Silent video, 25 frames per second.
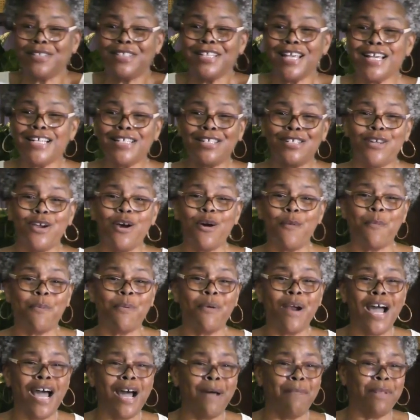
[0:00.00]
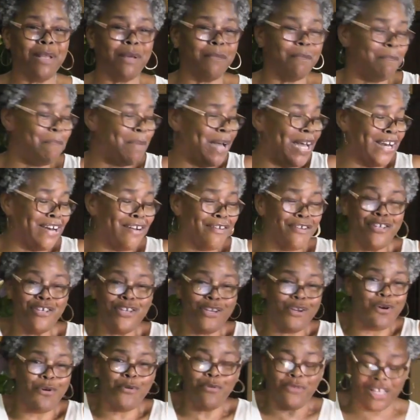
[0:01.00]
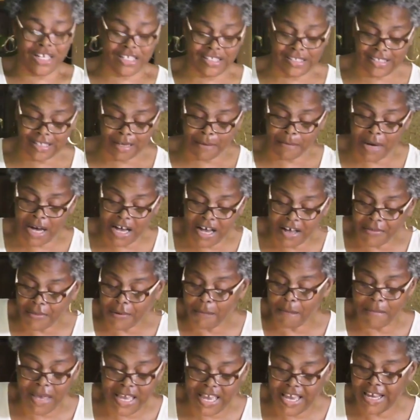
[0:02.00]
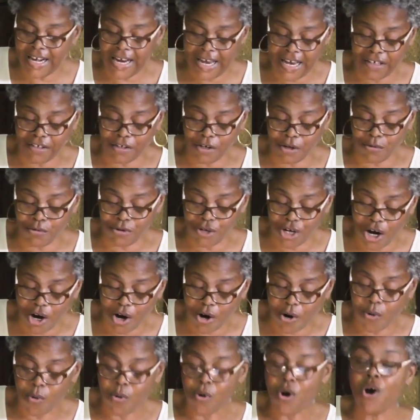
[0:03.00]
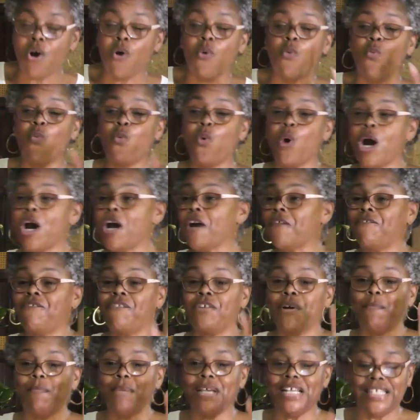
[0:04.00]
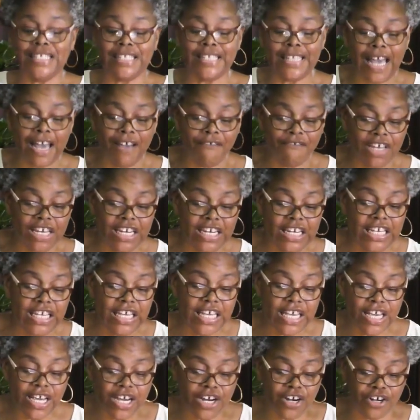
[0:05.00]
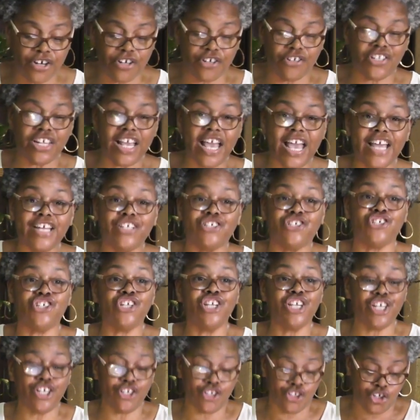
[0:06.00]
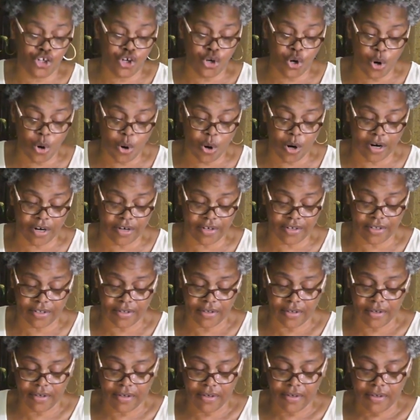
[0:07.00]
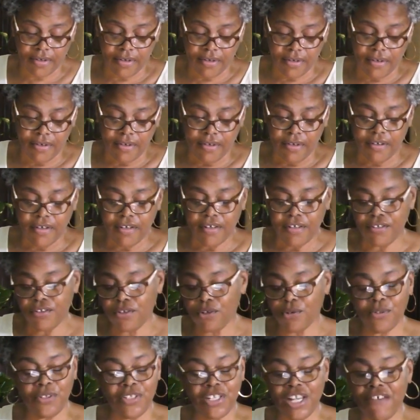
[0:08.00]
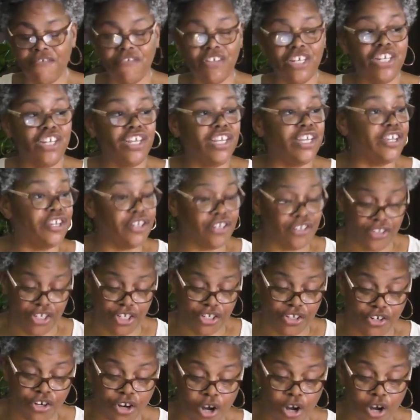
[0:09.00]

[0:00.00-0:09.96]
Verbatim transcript: says, No problem, better you than some other man I don't know. Work for me seven years, and she's yours. And so seven years is